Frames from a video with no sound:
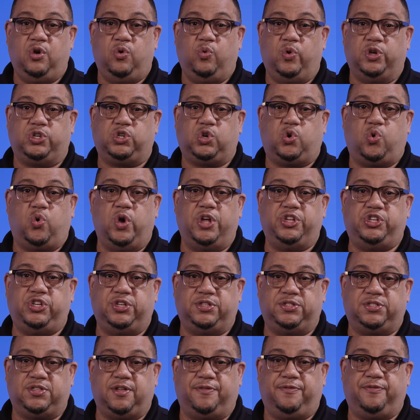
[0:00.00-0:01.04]
which
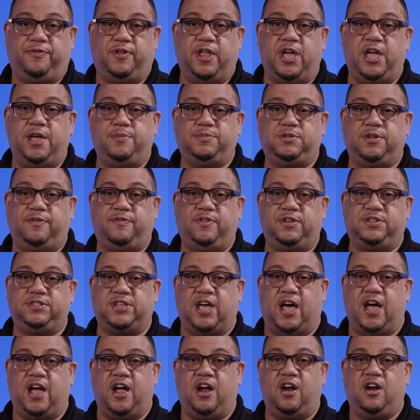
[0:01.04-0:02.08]
quenches the flames of
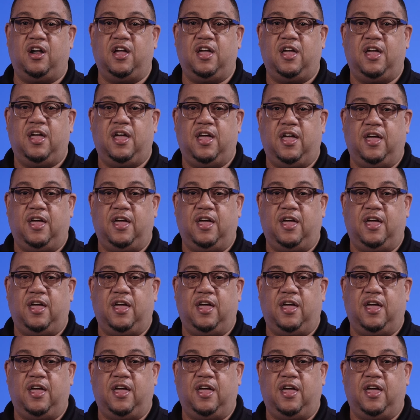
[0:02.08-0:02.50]
desire